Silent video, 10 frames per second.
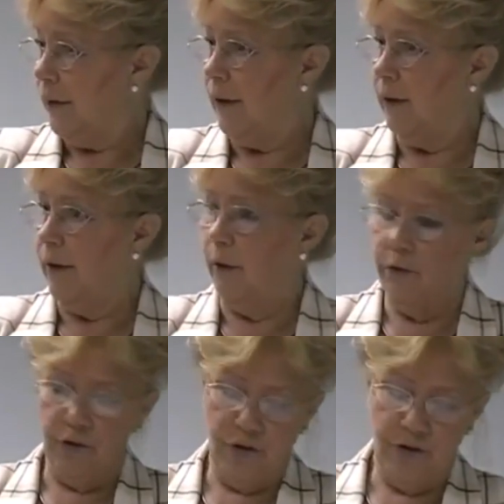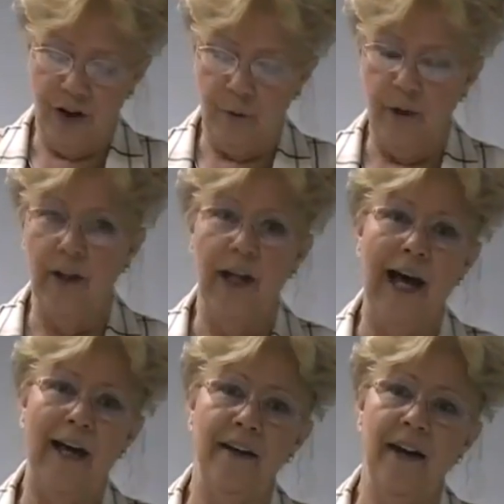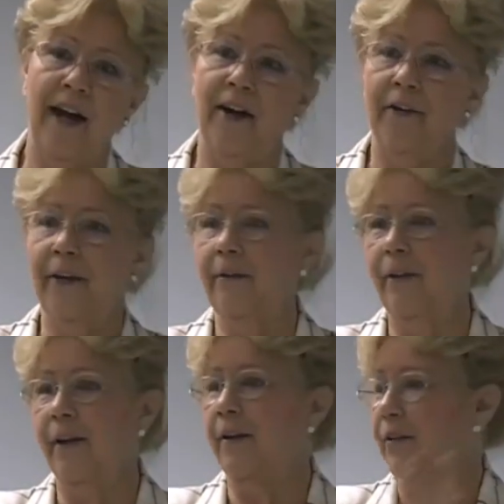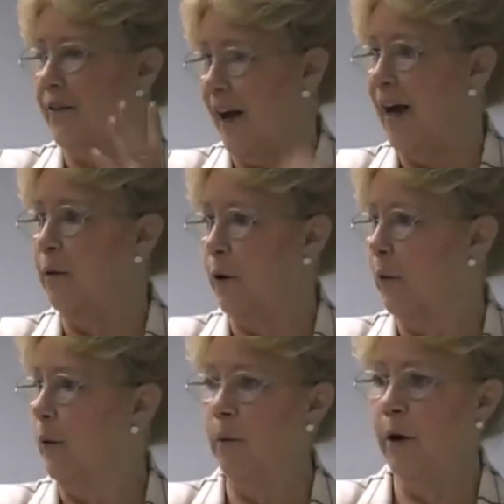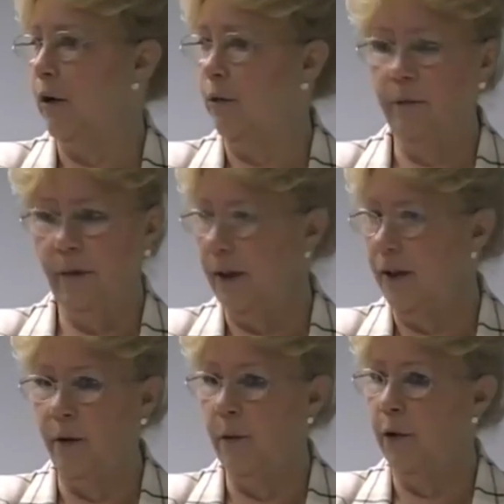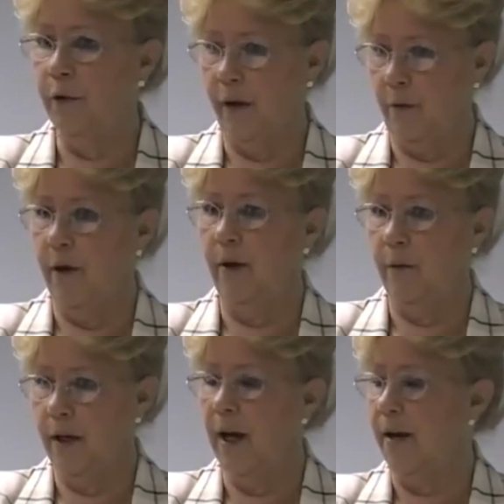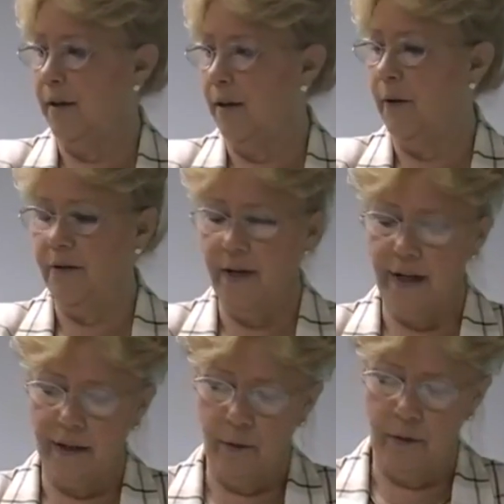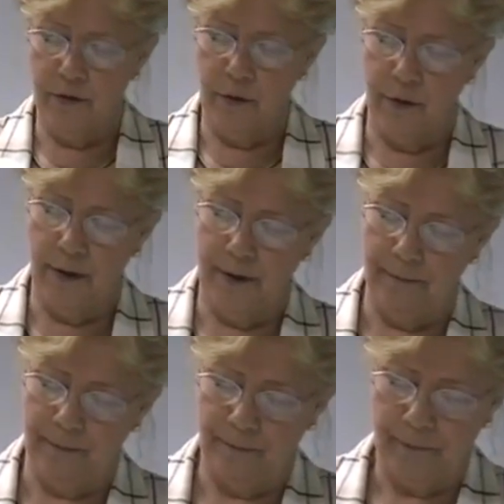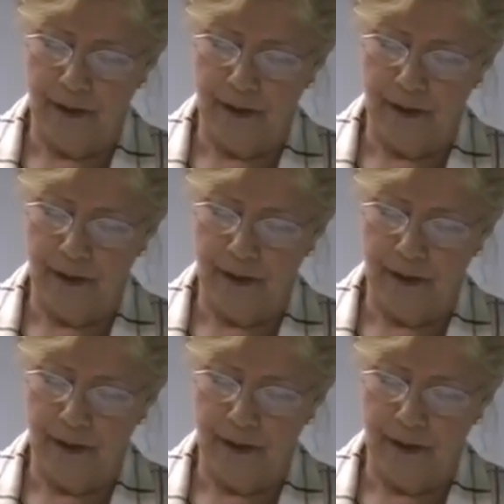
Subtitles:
You know, and don't just decide we'll lighten now and then decide what we want. It don't work that way. We got to know exactly what's going on.